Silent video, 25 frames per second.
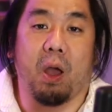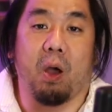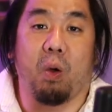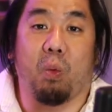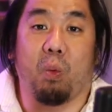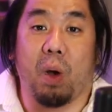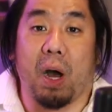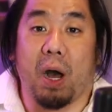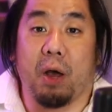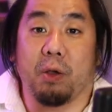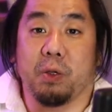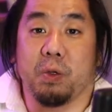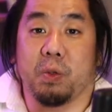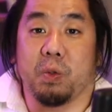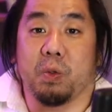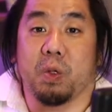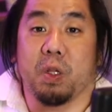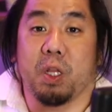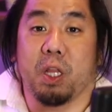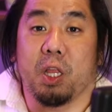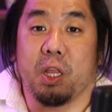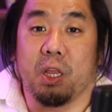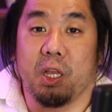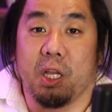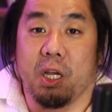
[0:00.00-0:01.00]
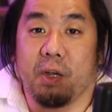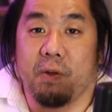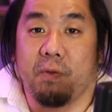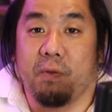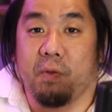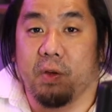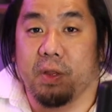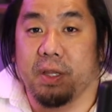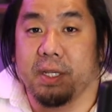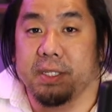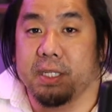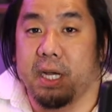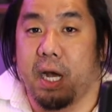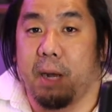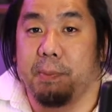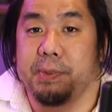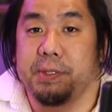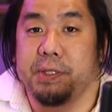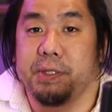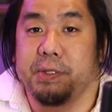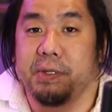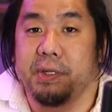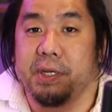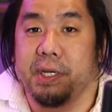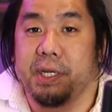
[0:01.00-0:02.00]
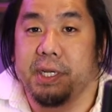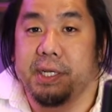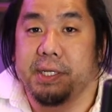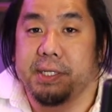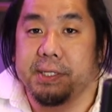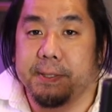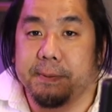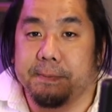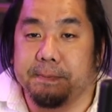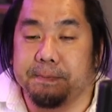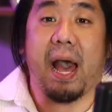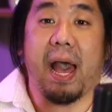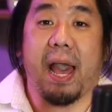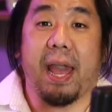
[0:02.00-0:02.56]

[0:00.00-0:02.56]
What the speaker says: while you look for these opportunities.